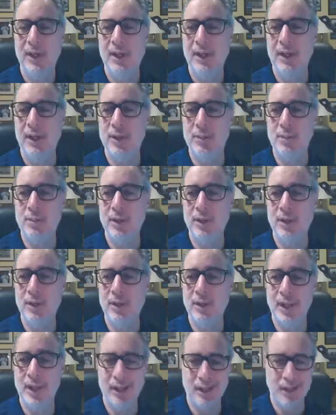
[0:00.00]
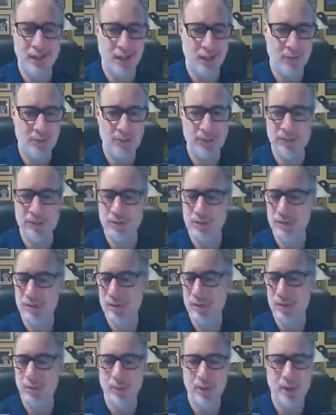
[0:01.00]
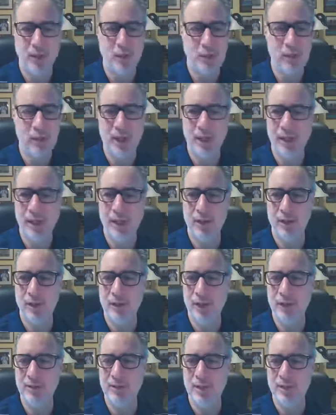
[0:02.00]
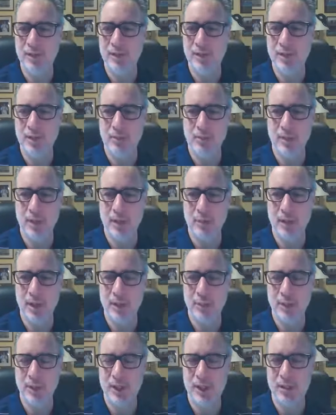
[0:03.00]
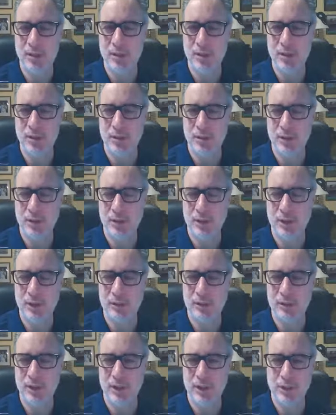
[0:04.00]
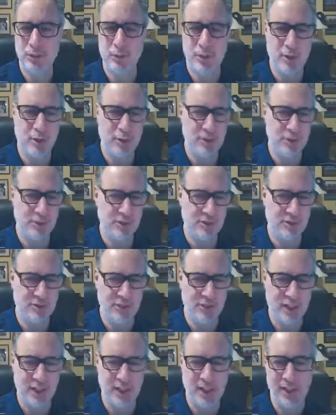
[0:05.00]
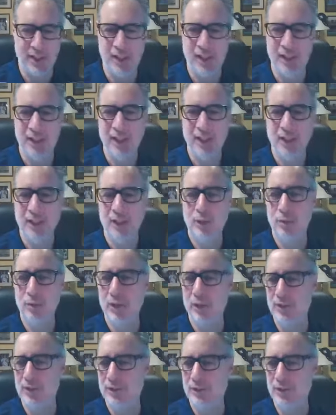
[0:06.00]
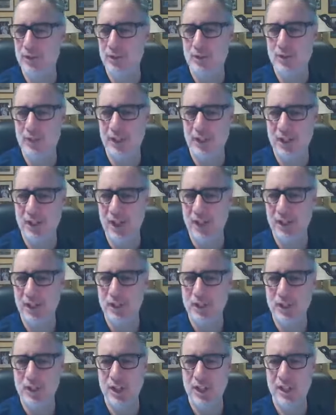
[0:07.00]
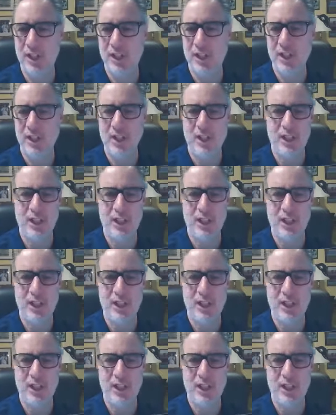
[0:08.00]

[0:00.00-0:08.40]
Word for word: Um, there are a lot of conferences around the Beltway or events around the Beltway. We continue to learning skills, whether it's selling, whether it's a new technology.